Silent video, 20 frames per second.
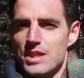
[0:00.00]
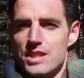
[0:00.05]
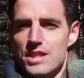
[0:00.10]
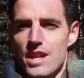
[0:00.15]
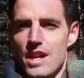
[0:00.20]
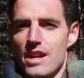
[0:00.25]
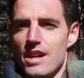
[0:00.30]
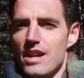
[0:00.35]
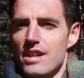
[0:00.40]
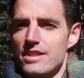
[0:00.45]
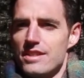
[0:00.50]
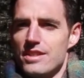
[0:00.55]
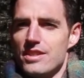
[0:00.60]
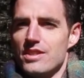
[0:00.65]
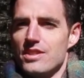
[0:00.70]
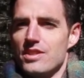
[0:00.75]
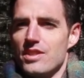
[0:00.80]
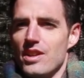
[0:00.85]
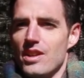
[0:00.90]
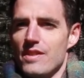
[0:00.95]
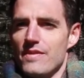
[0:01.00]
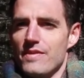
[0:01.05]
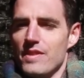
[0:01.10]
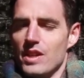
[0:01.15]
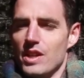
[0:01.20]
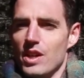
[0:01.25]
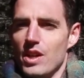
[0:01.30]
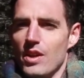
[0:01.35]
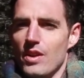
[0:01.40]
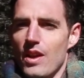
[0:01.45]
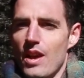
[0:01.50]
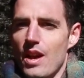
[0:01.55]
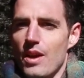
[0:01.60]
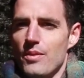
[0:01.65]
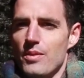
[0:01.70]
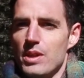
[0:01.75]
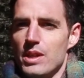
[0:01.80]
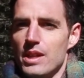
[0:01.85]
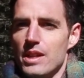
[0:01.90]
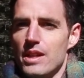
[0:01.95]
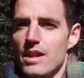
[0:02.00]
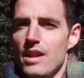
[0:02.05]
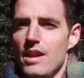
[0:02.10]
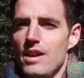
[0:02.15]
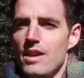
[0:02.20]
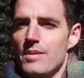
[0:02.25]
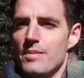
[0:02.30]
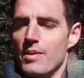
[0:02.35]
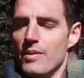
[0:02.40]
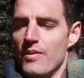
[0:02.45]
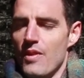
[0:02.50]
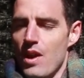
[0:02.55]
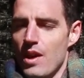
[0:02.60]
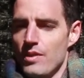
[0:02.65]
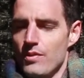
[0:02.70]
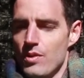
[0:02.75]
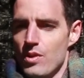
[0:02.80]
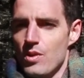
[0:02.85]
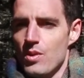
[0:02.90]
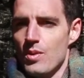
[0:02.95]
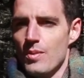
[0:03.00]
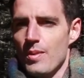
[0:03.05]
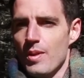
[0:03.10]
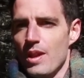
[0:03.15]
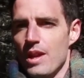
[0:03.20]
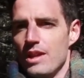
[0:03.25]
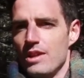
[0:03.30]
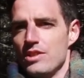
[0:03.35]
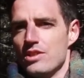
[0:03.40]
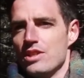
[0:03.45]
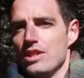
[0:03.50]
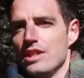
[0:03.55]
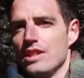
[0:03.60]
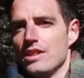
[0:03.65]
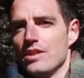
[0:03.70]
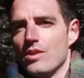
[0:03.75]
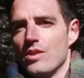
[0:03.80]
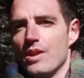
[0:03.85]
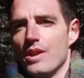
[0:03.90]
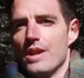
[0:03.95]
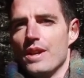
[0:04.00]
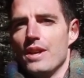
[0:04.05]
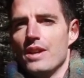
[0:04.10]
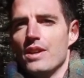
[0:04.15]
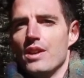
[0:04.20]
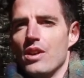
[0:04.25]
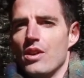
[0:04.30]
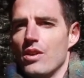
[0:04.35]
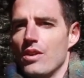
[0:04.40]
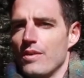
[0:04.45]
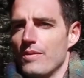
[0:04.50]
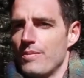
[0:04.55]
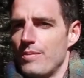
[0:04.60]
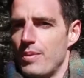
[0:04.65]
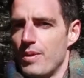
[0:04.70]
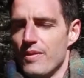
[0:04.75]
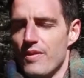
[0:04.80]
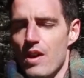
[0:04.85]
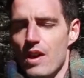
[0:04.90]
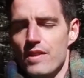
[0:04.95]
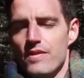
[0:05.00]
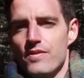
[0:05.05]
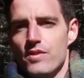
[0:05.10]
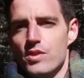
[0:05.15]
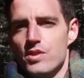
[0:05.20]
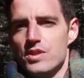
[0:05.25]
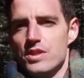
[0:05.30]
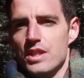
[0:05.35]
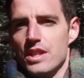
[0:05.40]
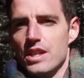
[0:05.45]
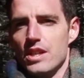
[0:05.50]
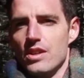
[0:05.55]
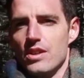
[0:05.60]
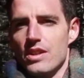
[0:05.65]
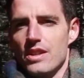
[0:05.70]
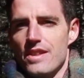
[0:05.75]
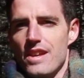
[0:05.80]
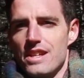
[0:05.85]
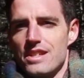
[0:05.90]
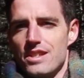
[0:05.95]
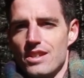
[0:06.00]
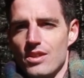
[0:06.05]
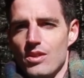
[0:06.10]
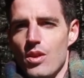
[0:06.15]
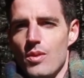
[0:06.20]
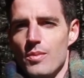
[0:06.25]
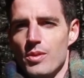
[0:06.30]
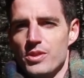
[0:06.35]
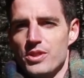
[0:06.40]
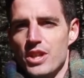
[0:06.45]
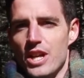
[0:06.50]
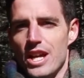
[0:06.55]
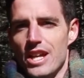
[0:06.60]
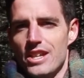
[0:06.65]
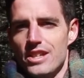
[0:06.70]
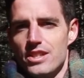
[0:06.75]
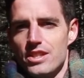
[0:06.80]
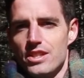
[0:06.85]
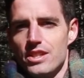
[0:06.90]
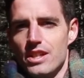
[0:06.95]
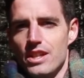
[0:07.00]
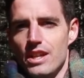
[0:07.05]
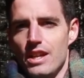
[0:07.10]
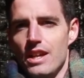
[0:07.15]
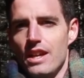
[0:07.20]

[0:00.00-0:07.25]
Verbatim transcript: It's not us just trying to figure out how we can provide renewable energy or, or provide food security. That's a global challenge.